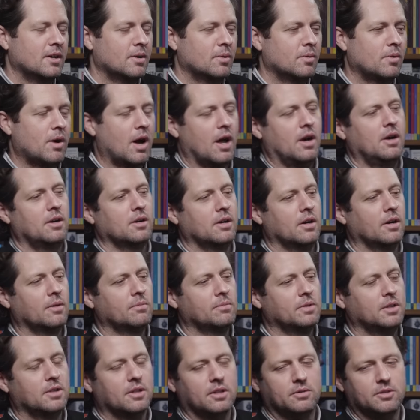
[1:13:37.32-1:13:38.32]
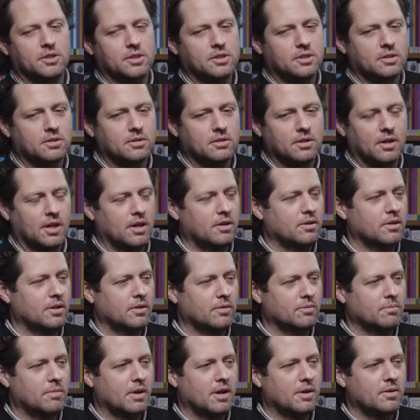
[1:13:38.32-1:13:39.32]
Well, I don't know. I mean, I just, I don't
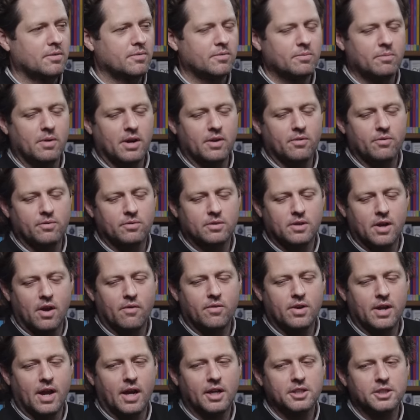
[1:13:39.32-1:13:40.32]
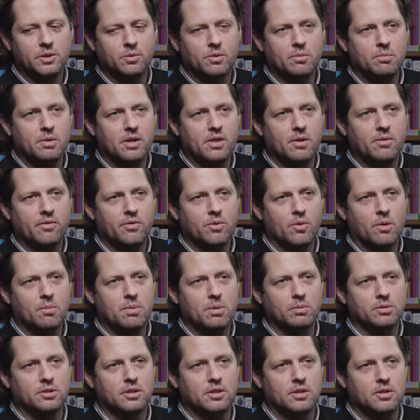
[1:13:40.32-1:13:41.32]
know. My my gut reaction would be that if you want
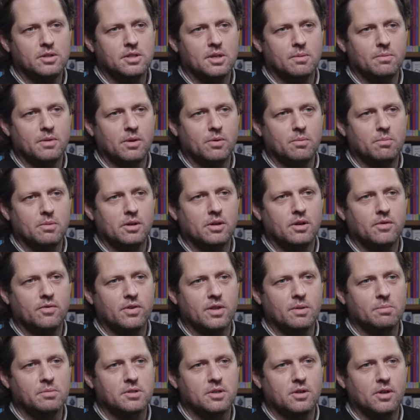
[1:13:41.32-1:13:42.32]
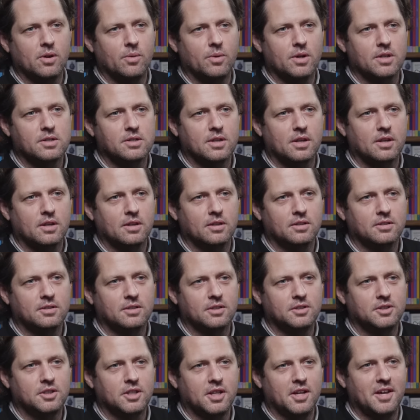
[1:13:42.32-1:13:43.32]
people to do something, it would be good for them to know what it's going to
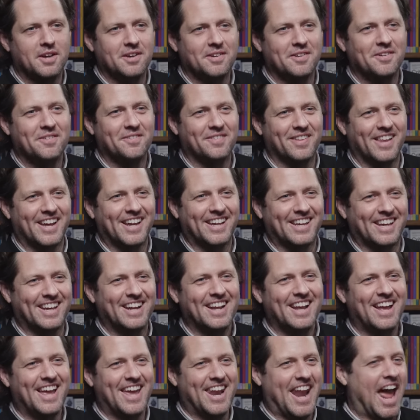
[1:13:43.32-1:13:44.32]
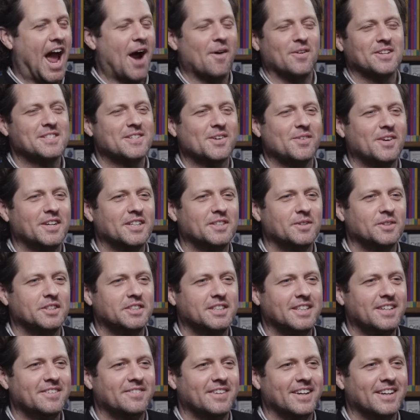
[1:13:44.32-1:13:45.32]
achieve, like, and how it's going to
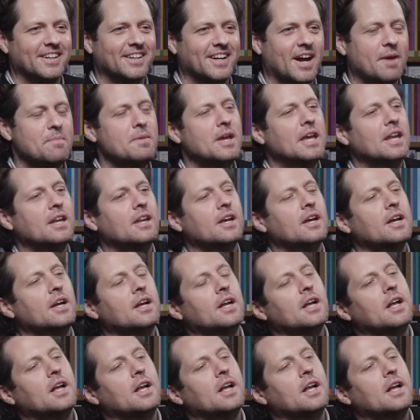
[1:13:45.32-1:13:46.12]
achieve it. I mean,